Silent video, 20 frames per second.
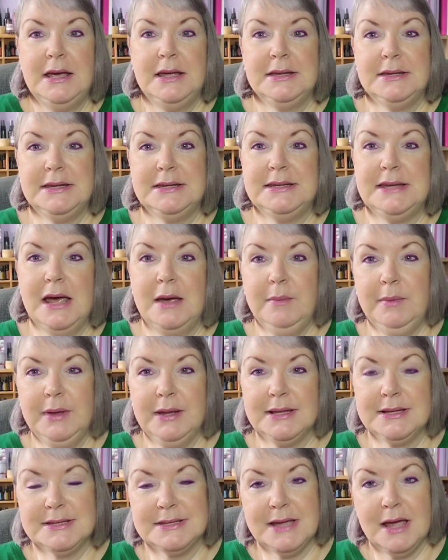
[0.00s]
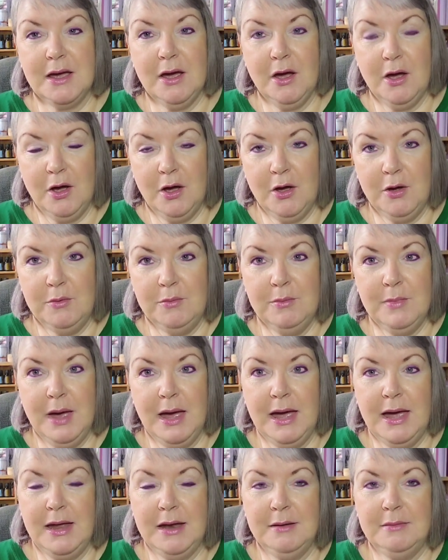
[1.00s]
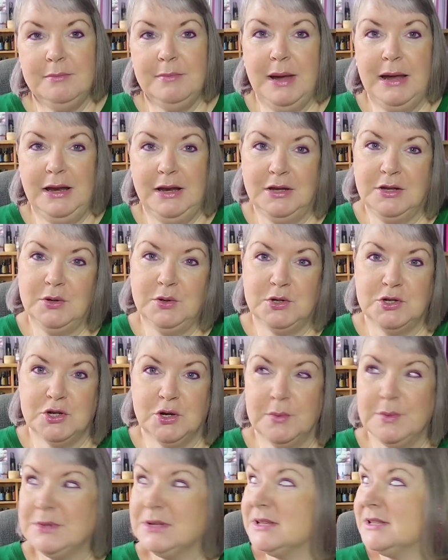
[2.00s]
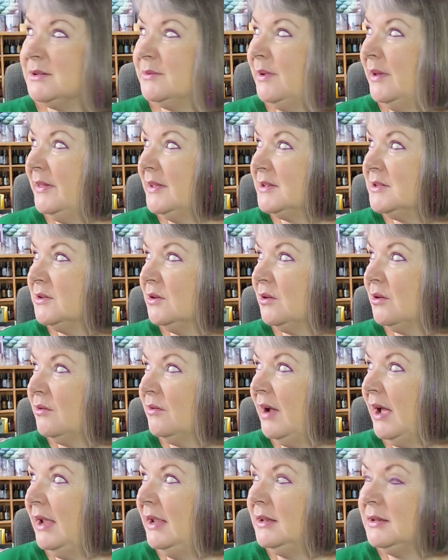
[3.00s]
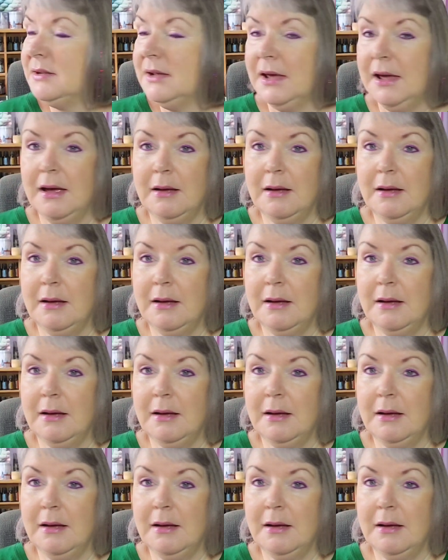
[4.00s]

today we're going to stay home and mainly do jobs because the weather's not great.